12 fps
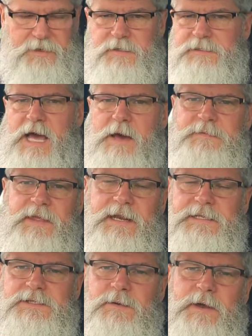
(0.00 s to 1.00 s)
And on top of that,
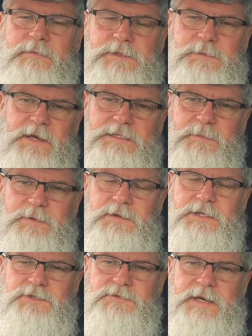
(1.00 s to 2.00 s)
I still have my
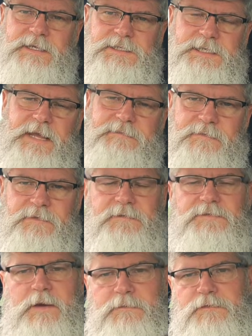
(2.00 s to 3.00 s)
responsibilities trying to save the
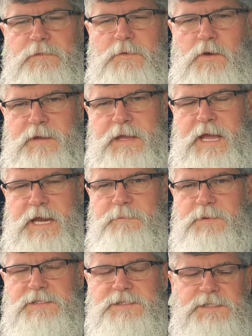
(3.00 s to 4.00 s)
VFW from going out of
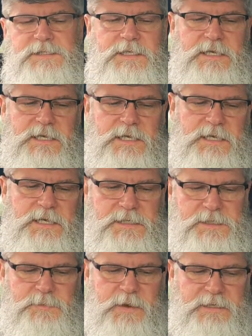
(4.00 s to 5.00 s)
business,
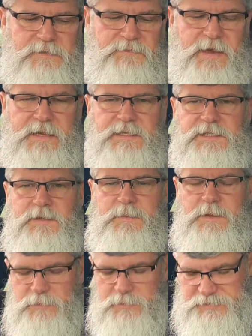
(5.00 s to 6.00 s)
despite the fact that some people are